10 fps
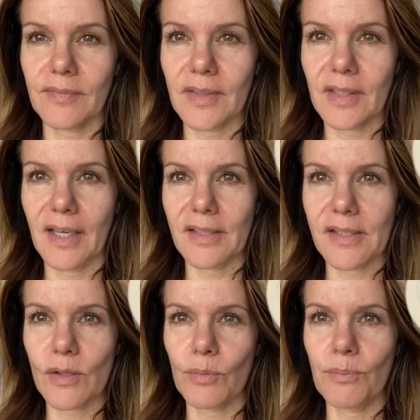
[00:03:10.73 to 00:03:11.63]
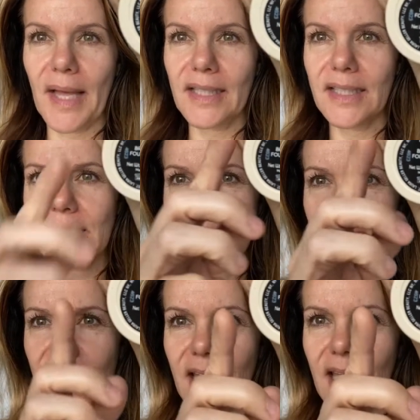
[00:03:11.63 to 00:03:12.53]
Okay, so Balance
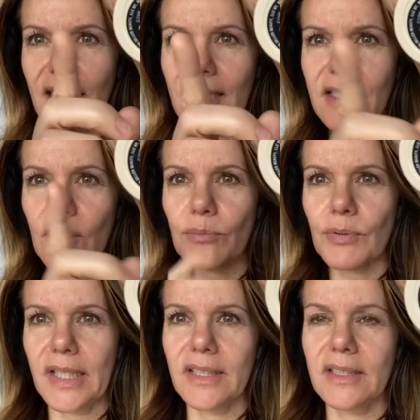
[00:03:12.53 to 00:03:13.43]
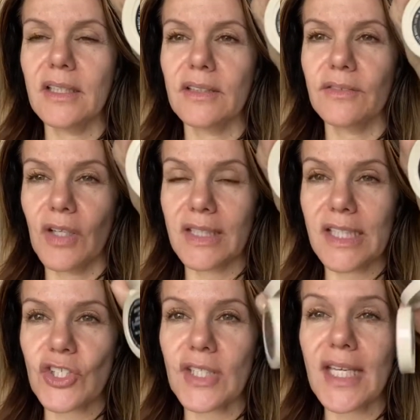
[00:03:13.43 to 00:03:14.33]
and Brighten
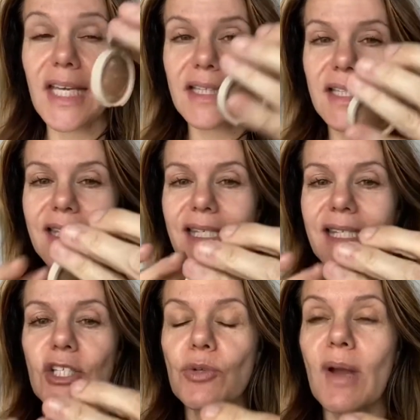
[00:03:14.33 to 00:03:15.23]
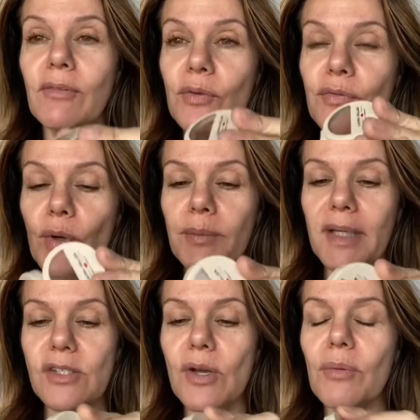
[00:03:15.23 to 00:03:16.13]
foundation. This is the travel
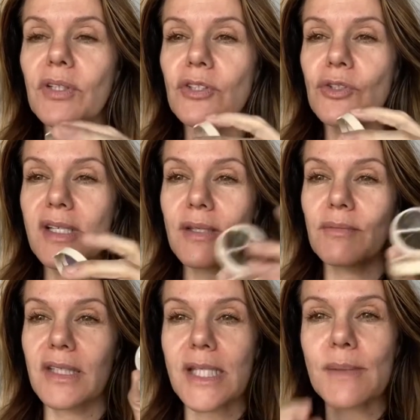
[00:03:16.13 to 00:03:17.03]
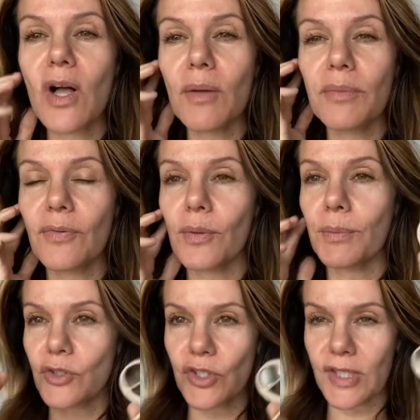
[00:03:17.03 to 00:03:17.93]
format. So I wanted to try something small before
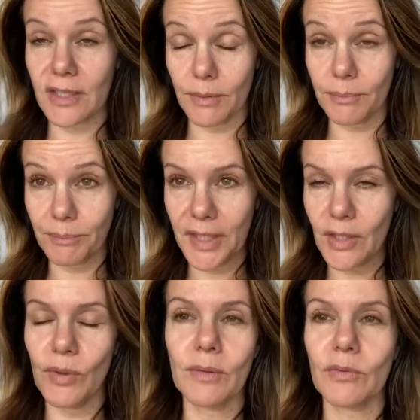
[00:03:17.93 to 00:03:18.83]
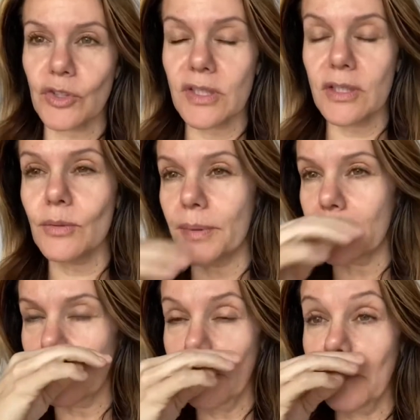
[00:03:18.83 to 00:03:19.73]
purchasing the bigger one, which is a little
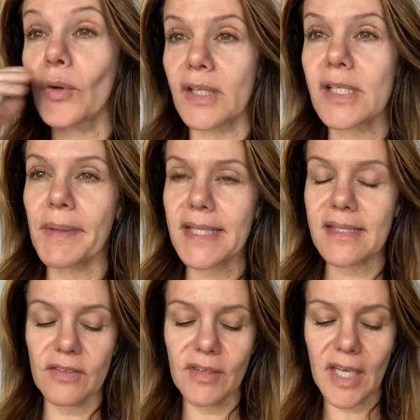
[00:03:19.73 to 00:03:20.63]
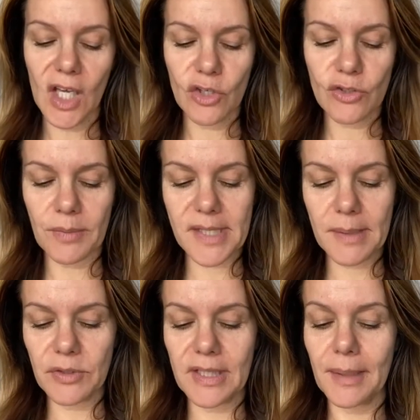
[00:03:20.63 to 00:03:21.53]
bit more expensive. So I was
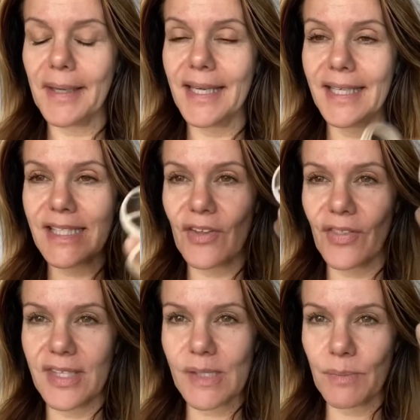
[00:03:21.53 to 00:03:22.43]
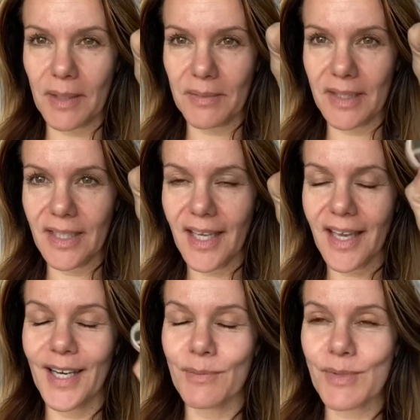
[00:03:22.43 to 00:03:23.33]
able to get my hands on this baby
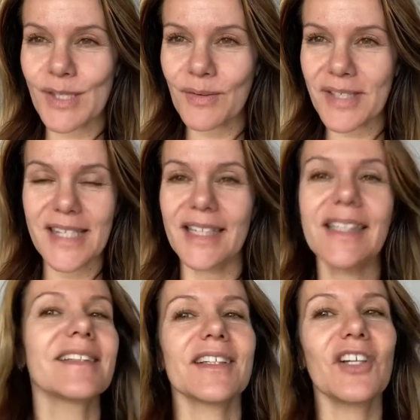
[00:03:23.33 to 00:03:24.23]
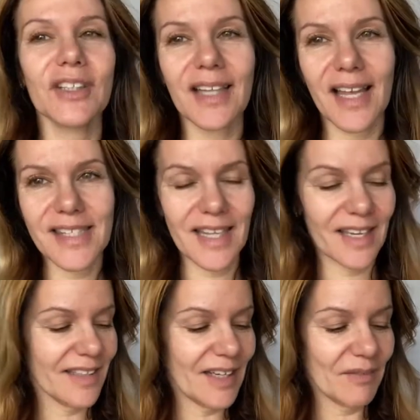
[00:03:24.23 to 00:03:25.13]
and I'm so excited because I got it last
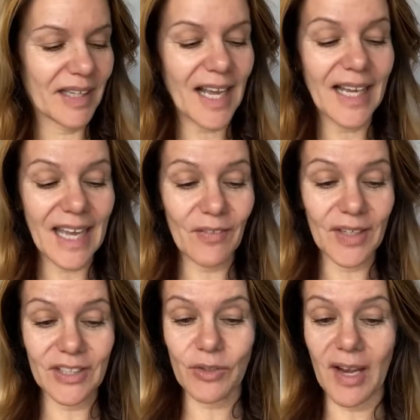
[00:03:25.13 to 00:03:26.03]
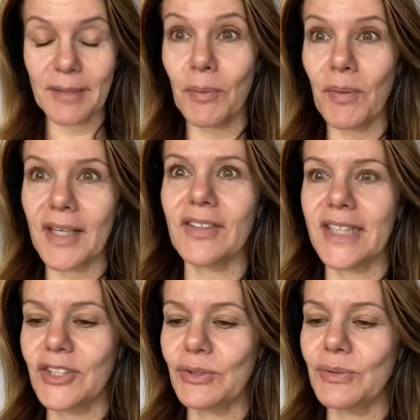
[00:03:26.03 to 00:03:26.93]
night and I'm like, I can't wait to try it, but why don't I
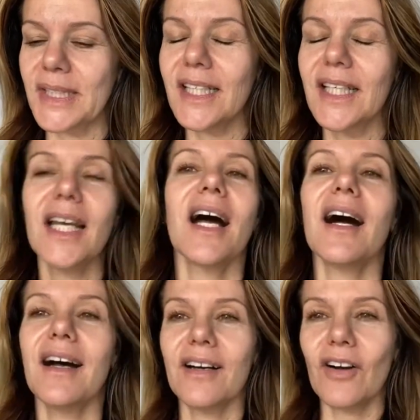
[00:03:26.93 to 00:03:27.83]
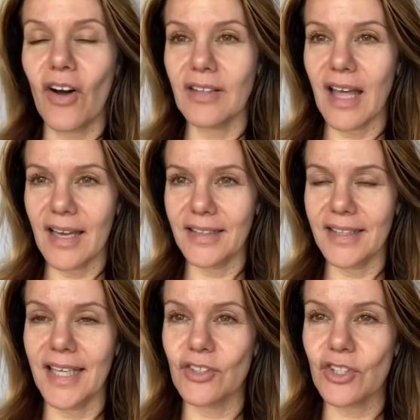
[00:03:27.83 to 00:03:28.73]
do it uh, online
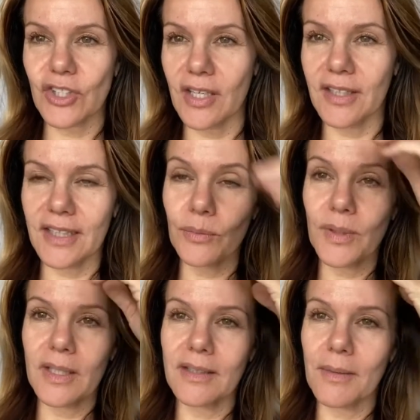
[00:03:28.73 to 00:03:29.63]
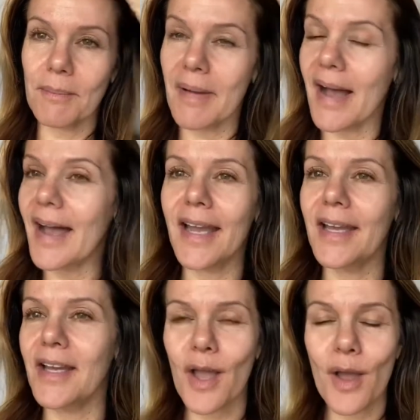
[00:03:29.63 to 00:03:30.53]
and share it with
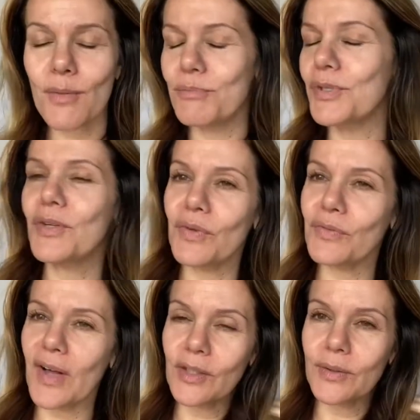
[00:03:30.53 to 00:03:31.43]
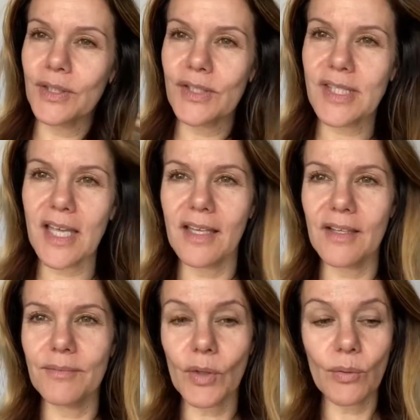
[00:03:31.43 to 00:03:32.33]
my beautiful followers
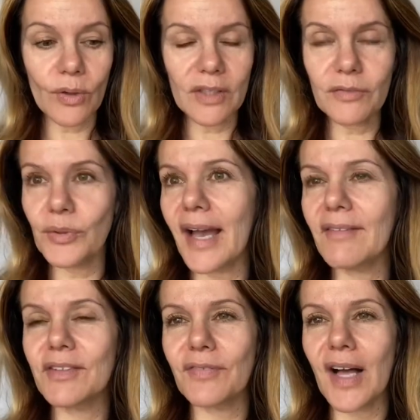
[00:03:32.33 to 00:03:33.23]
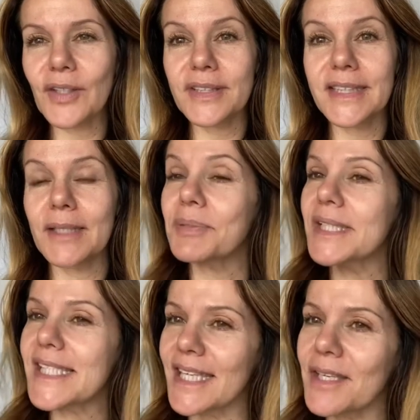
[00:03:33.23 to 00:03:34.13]
um, or if you haven't followed yet
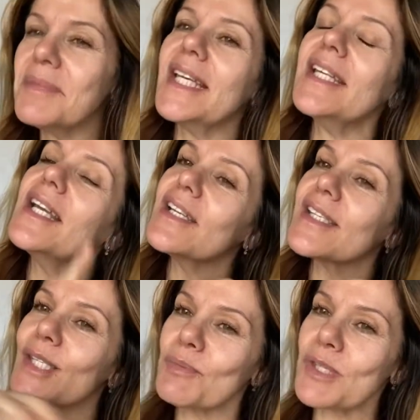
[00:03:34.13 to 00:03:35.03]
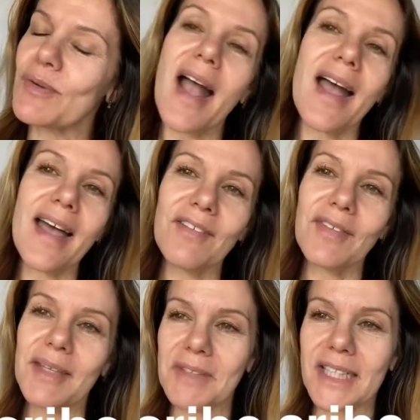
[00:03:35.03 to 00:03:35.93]
please take a minute subscribe
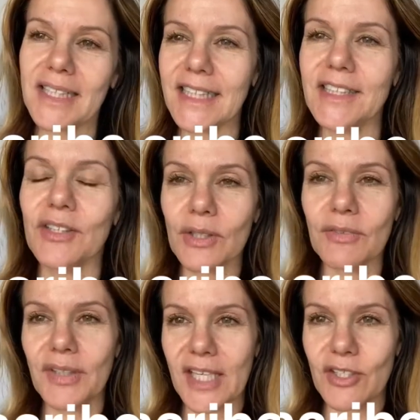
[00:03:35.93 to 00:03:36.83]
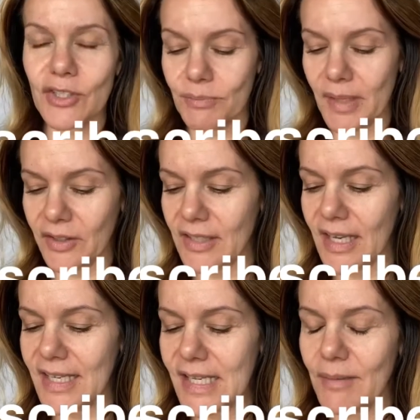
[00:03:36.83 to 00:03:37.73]
and click the notification bell you
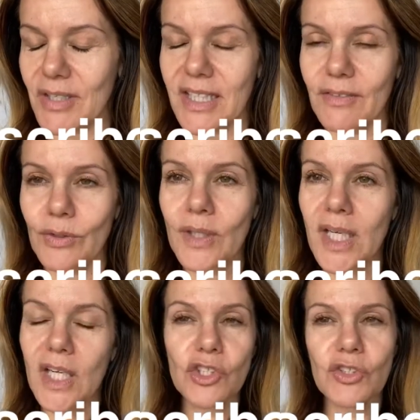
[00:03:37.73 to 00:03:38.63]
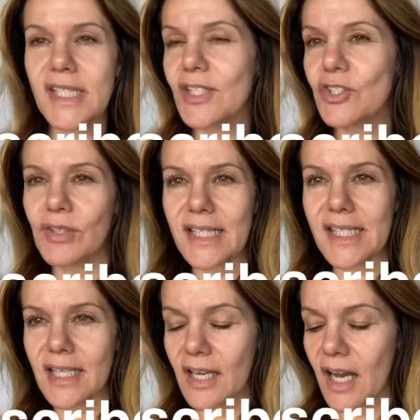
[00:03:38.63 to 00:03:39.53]
guys i'm going to give you tricks and
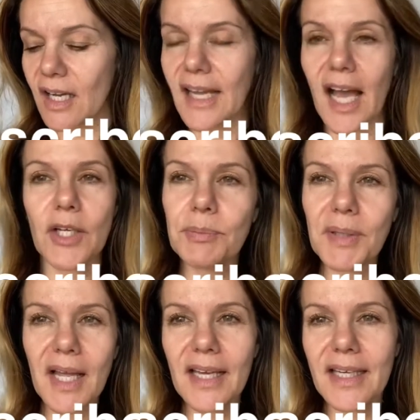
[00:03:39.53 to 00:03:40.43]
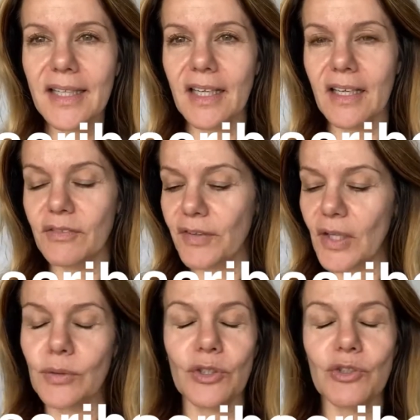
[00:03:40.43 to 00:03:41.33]
tricks on how to apply, uh,
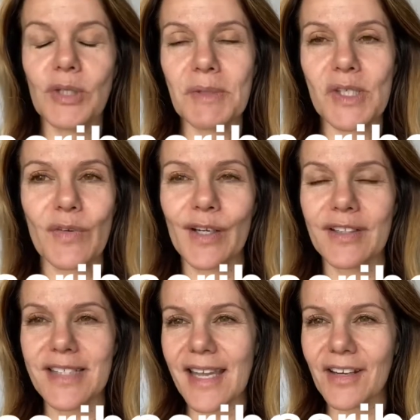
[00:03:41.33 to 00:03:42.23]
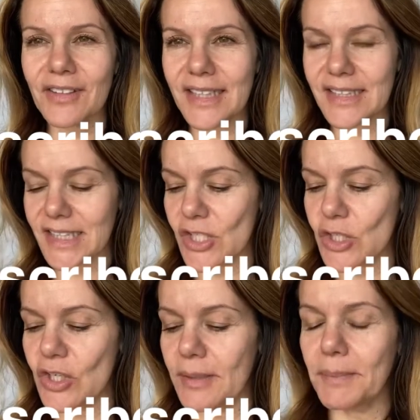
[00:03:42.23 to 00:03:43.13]
follow your dream as far as airlines
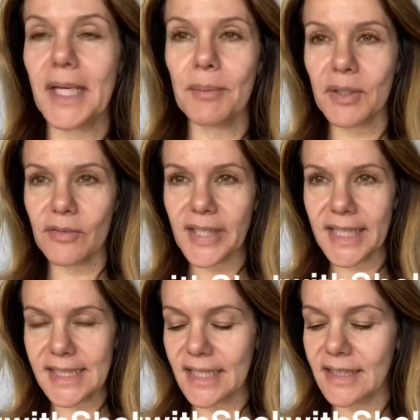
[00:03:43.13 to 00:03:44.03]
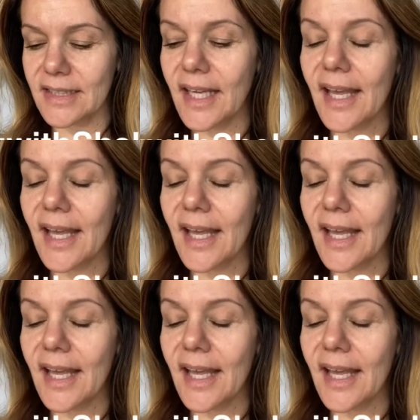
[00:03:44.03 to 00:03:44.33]
concerned and becoming a flight attendant.